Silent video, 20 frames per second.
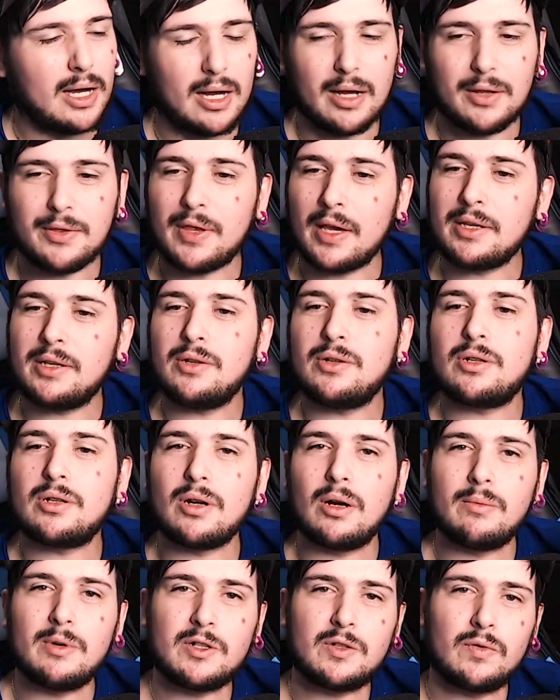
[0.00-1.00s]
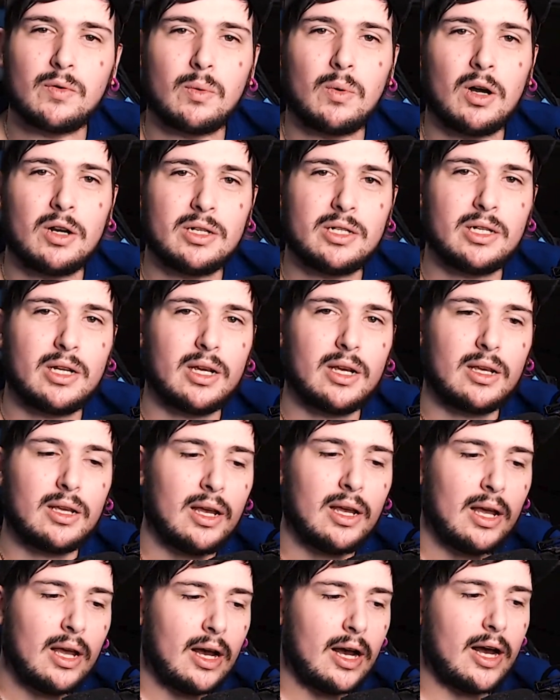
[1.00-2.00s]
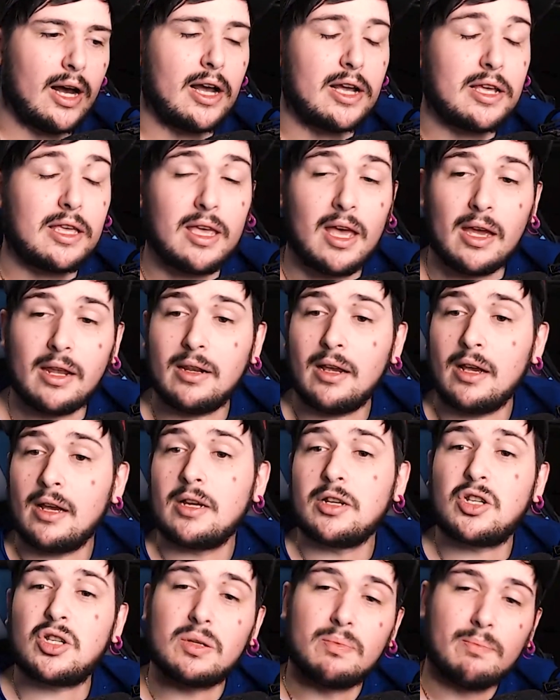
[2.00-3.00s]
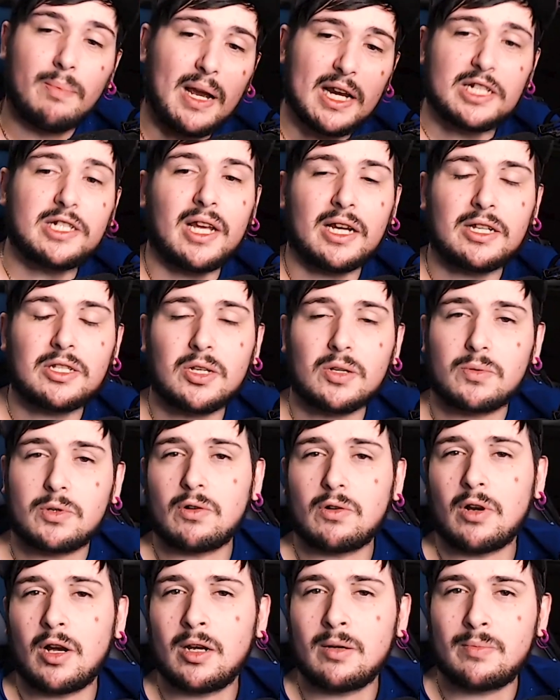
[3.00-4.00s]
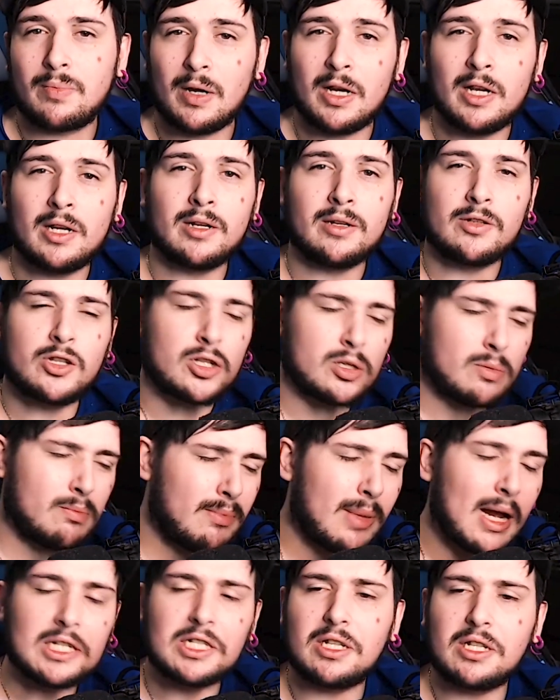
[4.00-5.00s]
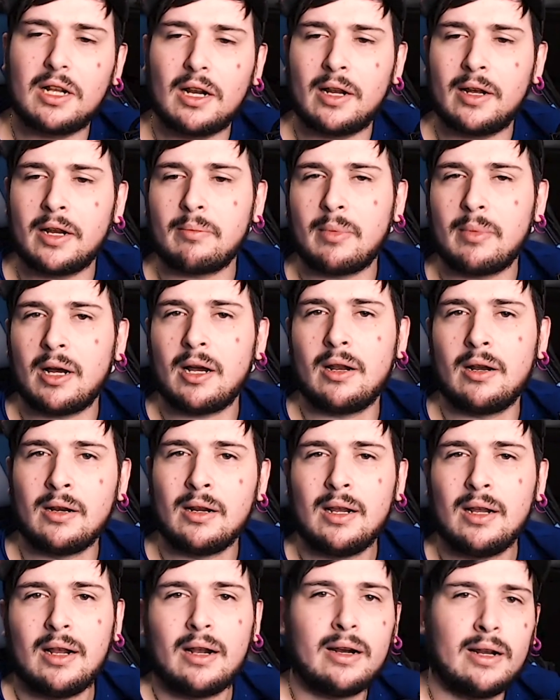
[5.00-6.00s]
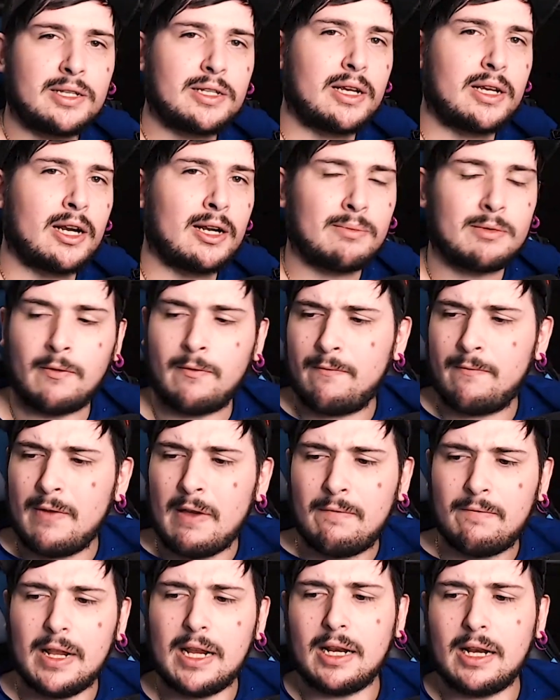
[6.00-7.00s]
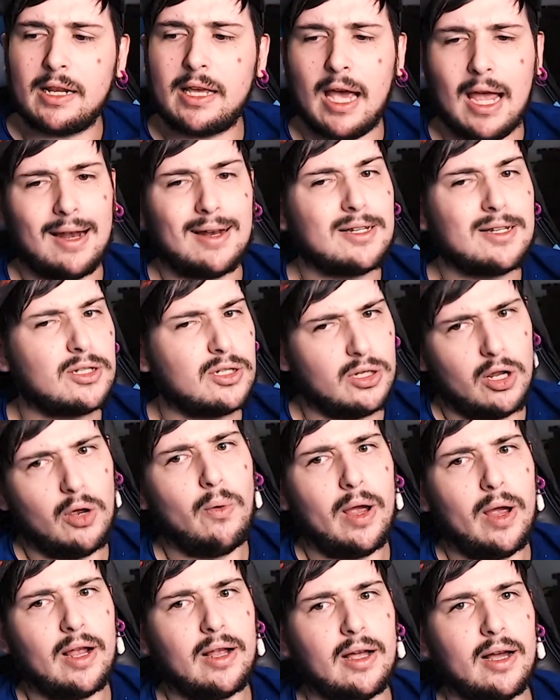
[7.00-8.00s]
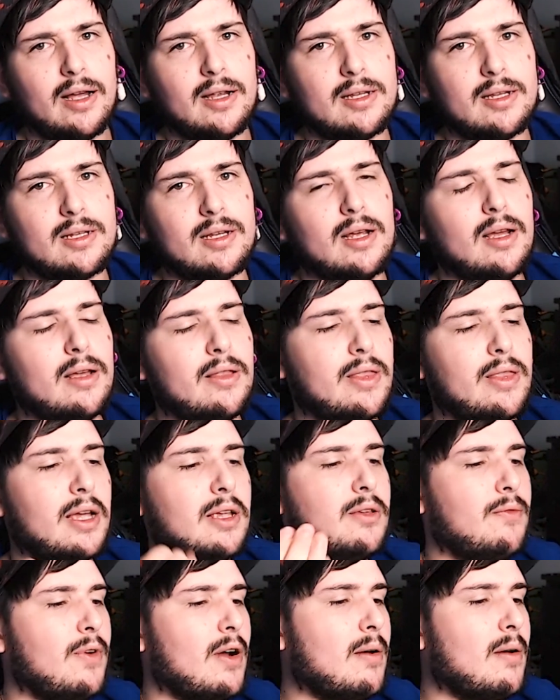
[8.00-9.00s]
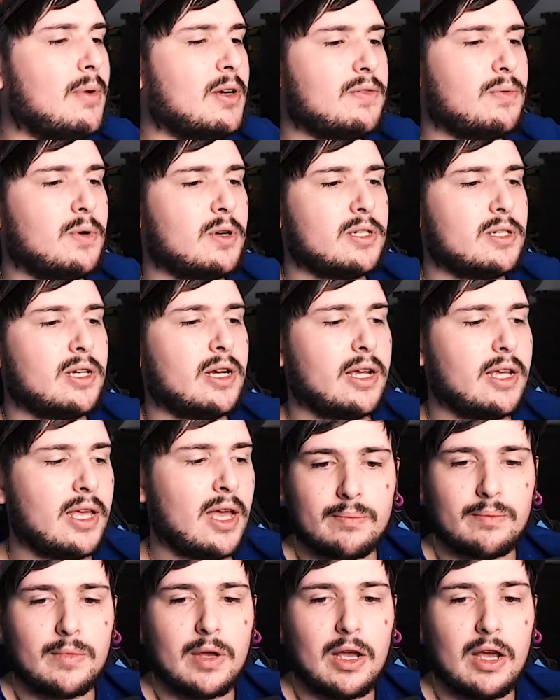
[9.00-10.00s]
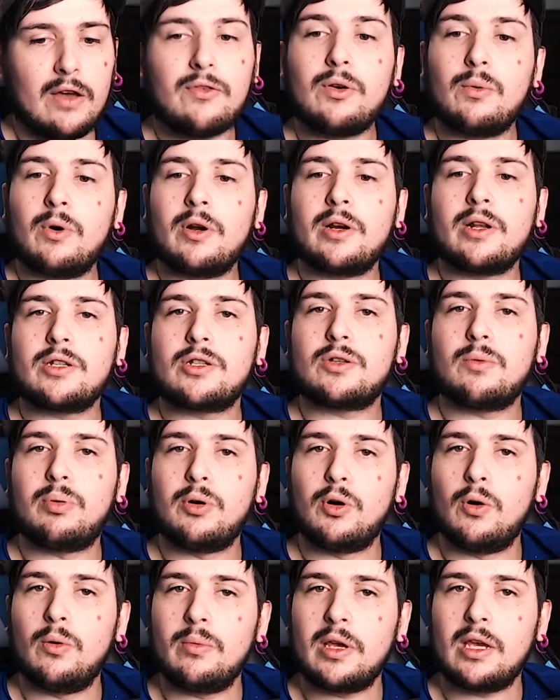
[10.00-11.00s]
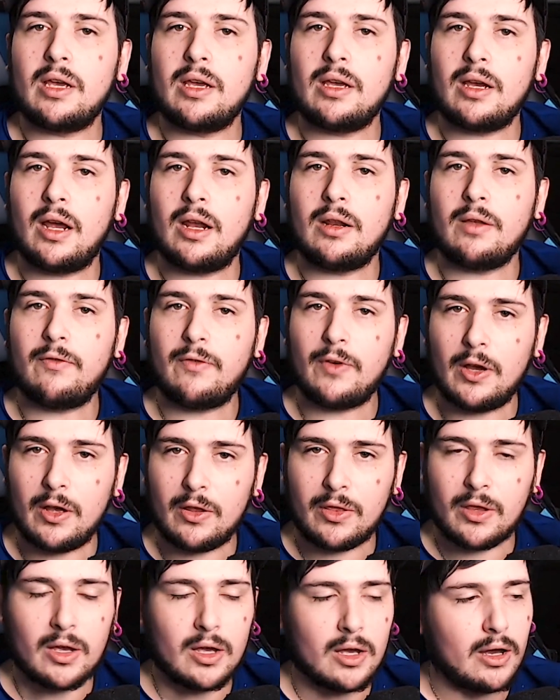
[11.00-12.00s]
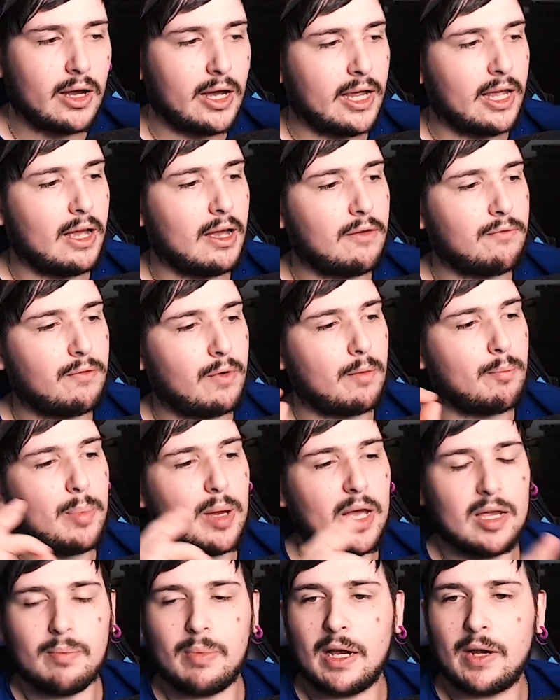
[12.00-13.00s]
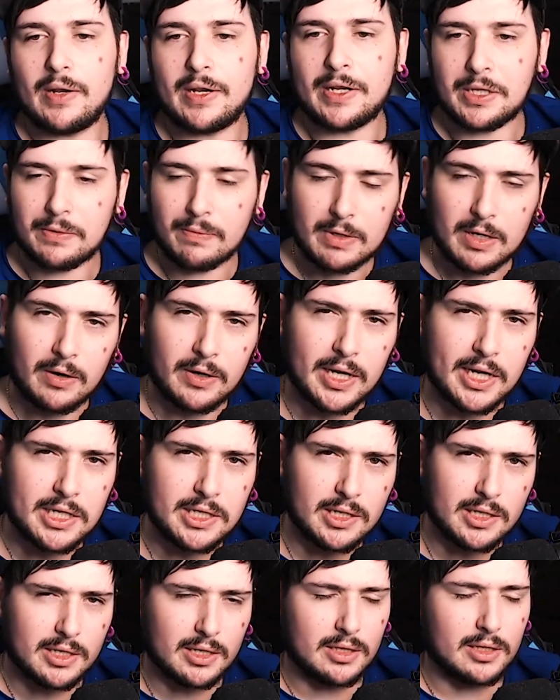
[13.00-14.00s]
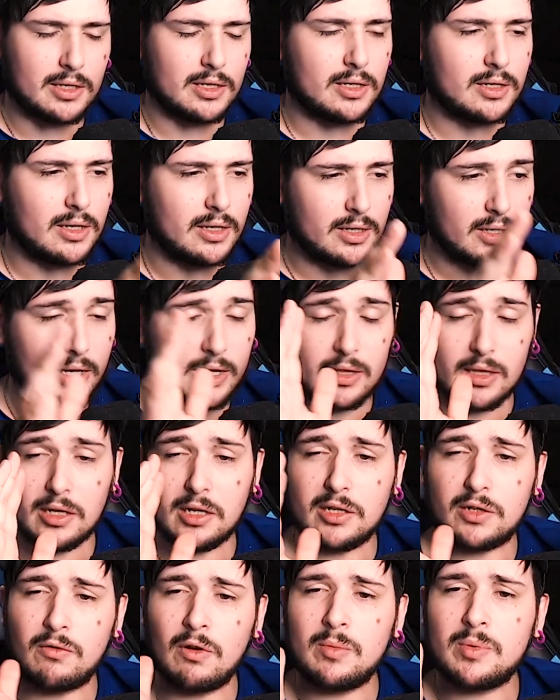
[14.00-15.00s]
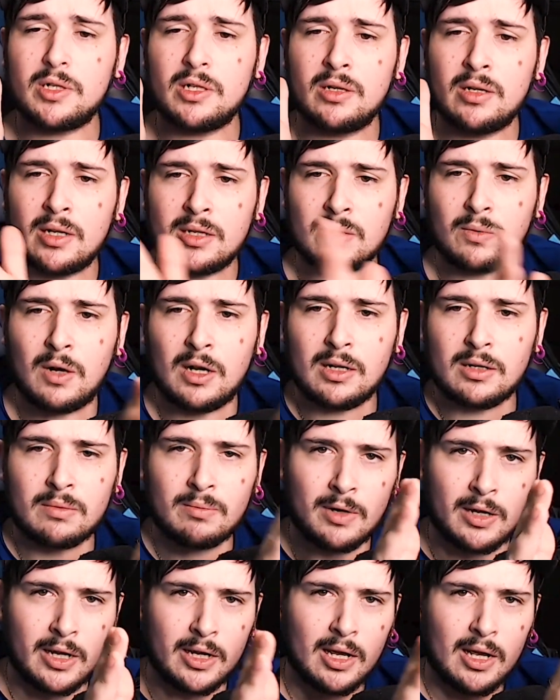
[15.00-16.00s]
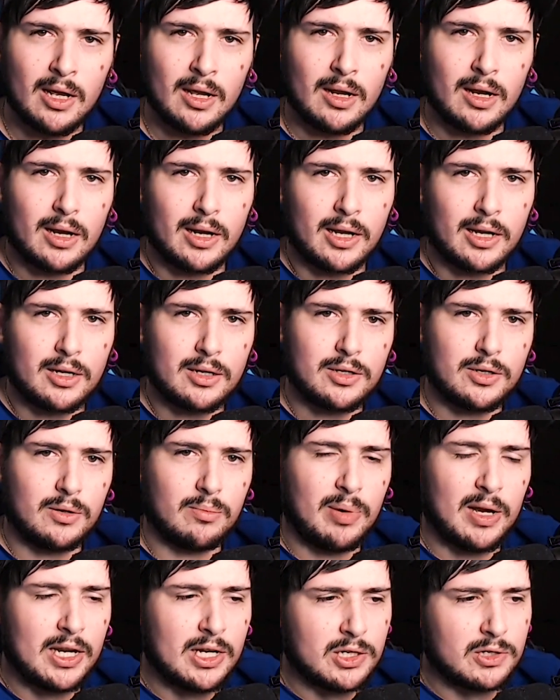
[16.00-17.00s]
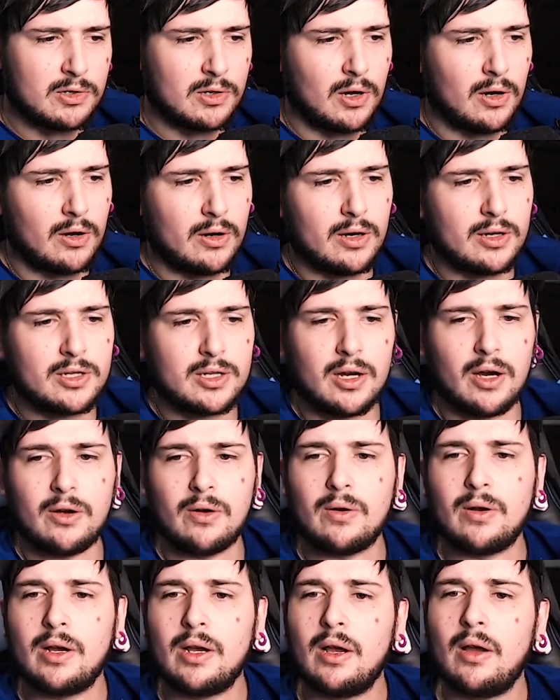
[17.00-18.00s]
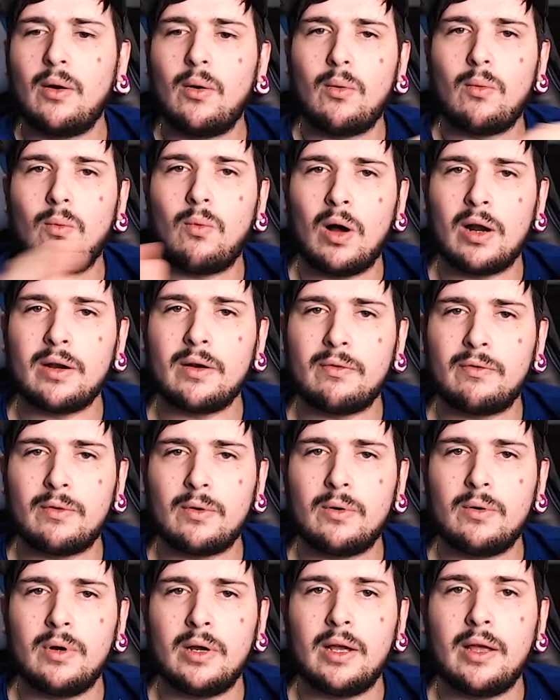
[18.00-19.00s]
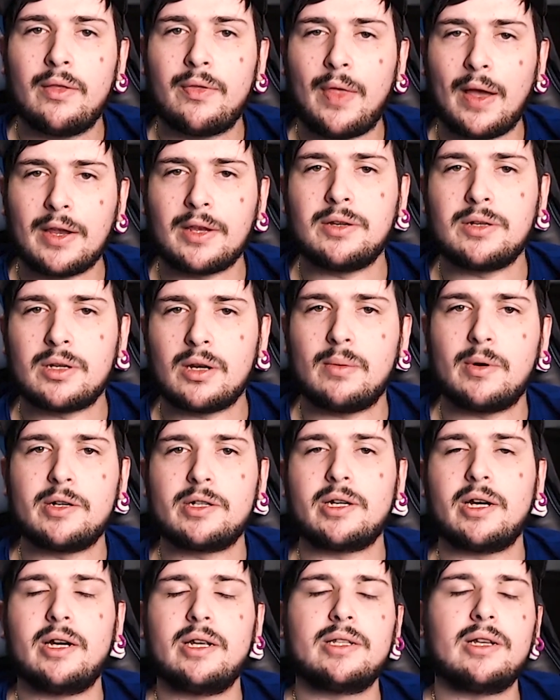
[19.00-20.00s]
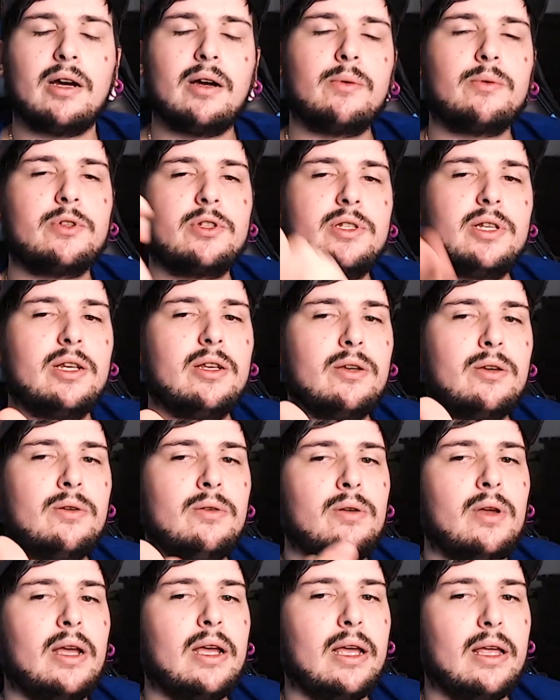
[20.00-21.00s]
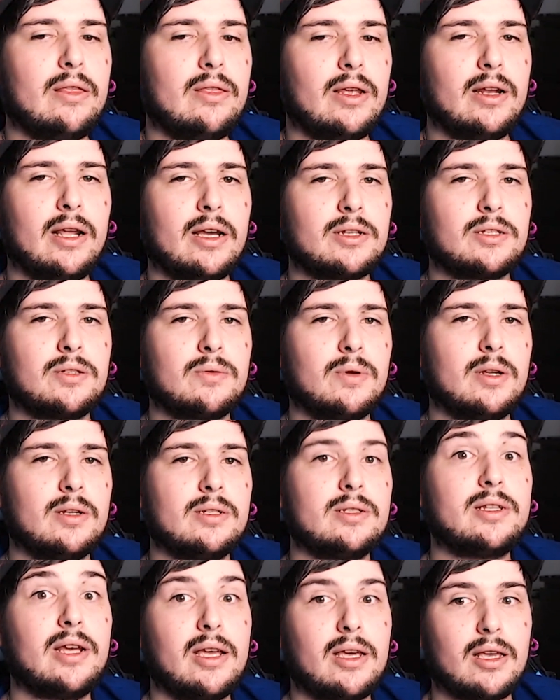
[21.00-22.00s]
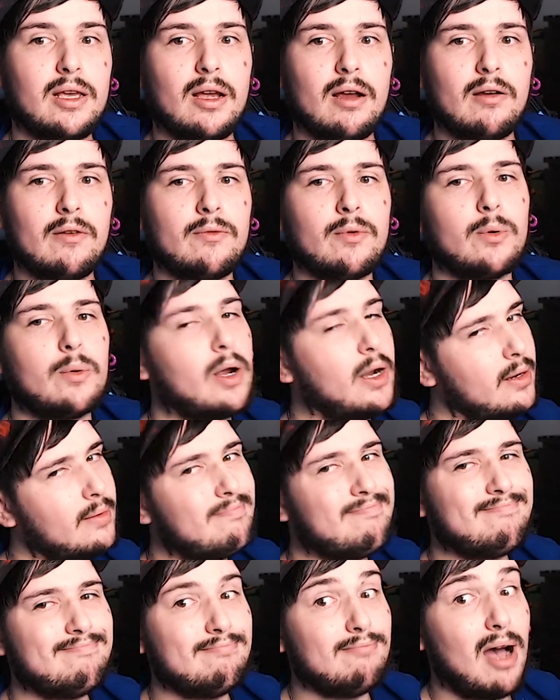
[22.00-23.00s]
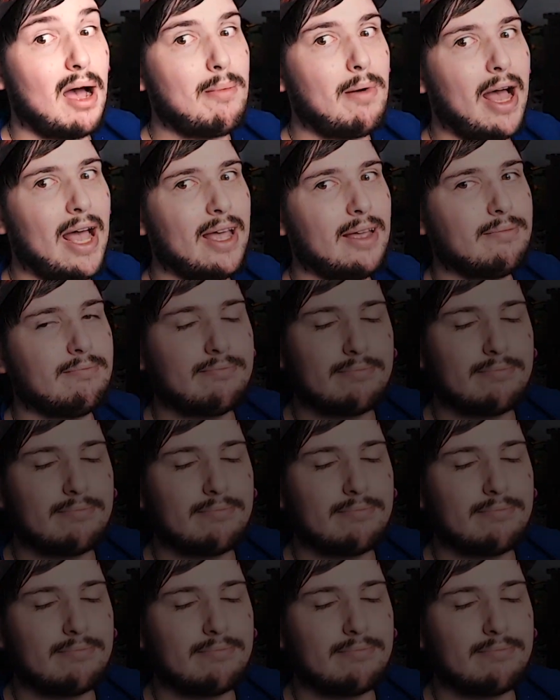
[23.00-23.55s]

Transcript: Thank you so much for watching. Again, smash that subscribe button, smash the like button. Let's get up to 15k. Let's do it, guys. Thank you very much for watching again. If you want to support me any further, I have PayPal links for donations in the description, as well as my link to Patreon. So wonderful. Thank you so much, guys. I will see you in the next one. Take care, everyone. Bye bye.